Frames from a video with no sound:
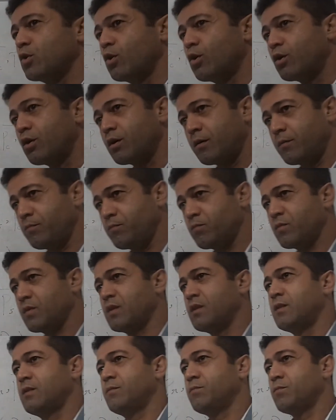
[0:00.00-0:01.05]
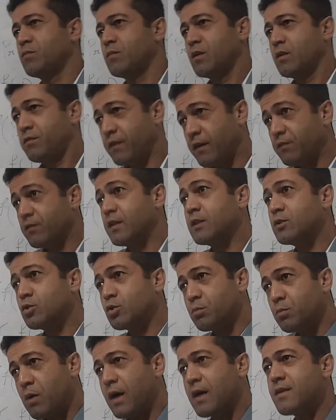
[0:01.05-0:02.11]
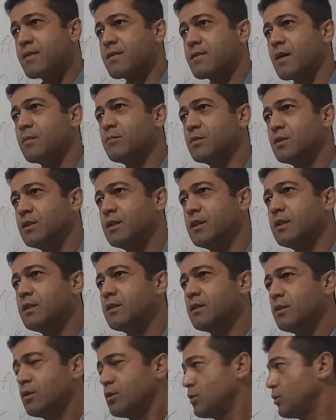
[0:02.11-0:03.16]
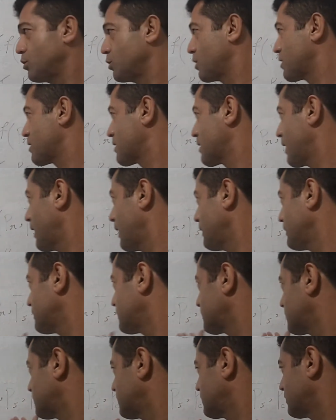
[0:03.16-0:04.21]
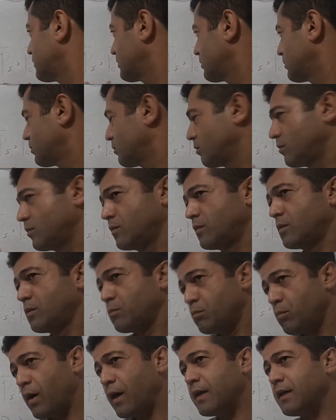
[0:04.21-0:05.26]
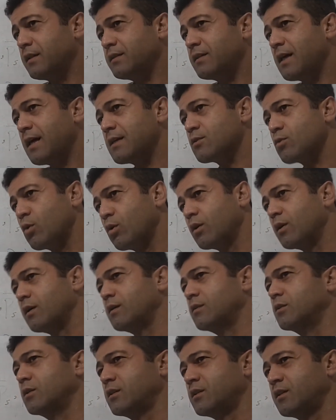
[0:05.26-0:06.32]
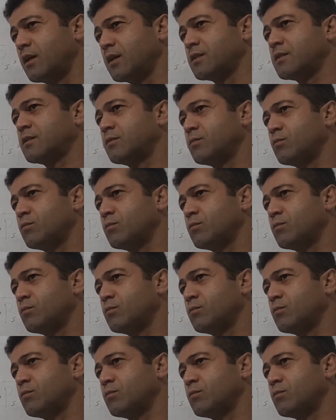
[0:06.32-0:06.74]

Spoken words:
your favorite to buy something, you decide buying that or not.